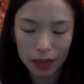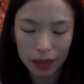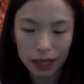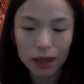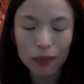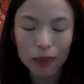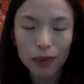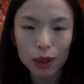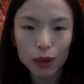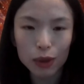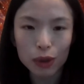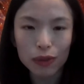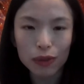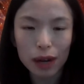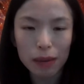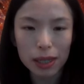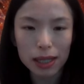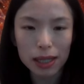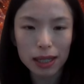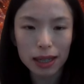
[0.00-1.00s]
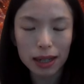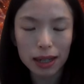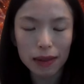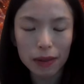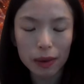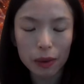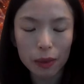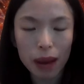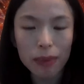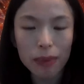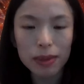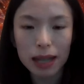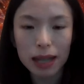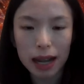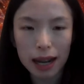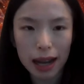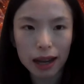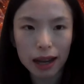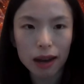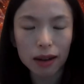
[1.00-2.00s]
individual pharmacy
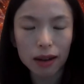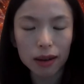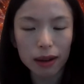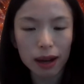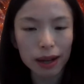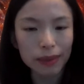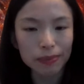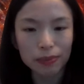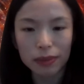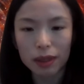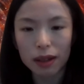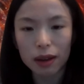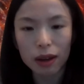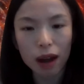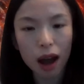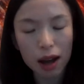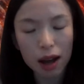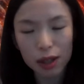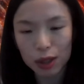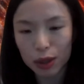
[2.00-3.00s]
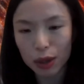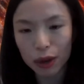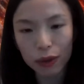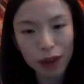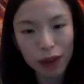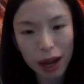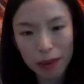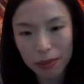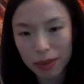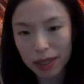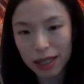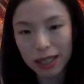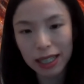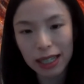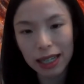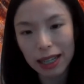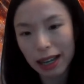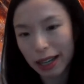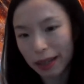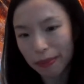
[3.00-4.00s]
website, like Costco
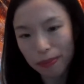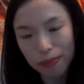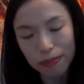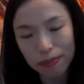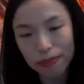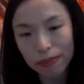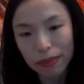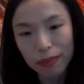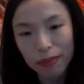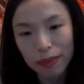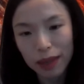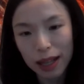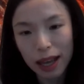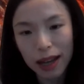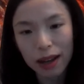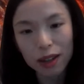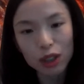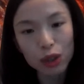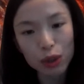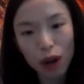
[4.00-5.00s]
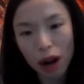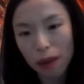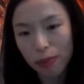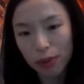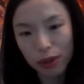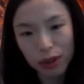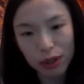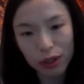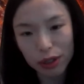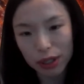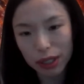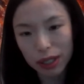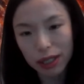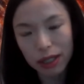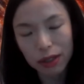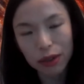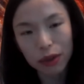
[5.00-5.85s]
pharmacy, like a Shoppers,